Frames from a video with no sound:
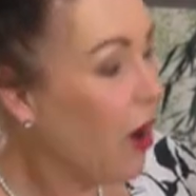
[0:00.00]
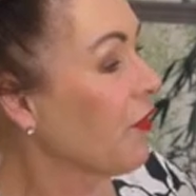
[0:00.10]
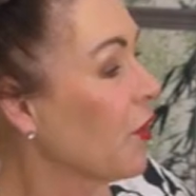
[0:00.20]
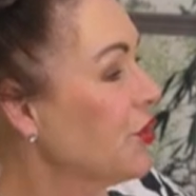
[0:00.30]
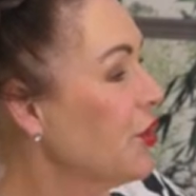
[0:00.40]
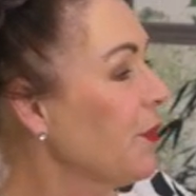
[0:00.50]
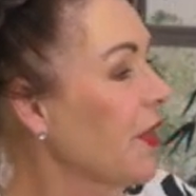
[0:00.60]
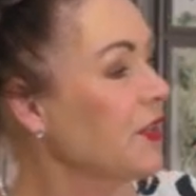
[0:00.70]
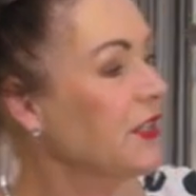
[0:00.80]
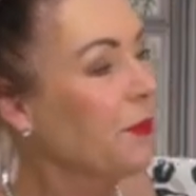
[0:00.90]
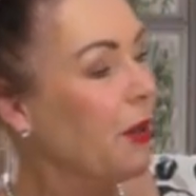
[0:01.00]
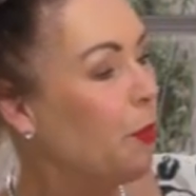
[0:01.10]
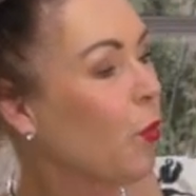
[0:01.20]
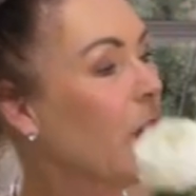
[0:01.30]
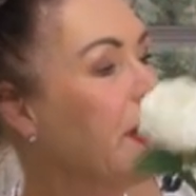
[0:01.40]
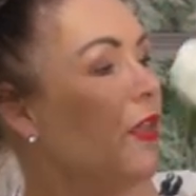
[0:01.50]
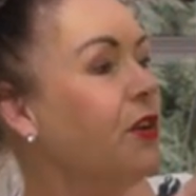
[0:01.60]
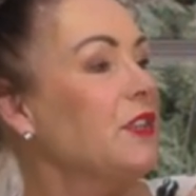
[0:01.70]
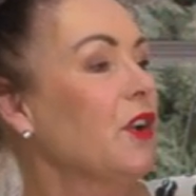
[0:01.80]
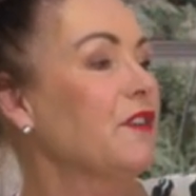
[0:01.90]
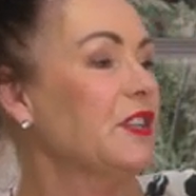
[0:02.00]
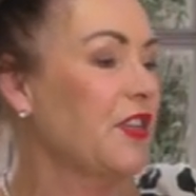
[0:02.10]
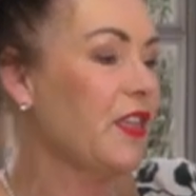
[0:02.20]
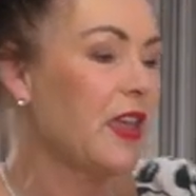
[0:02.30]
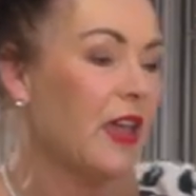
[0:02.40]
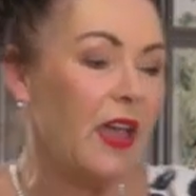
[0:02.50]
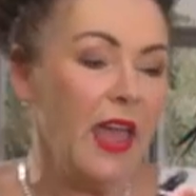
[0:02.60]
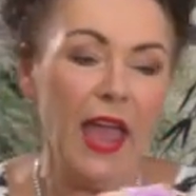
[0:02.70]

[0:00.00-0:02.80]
I've got two of those, so I'm going to put one of those over to there,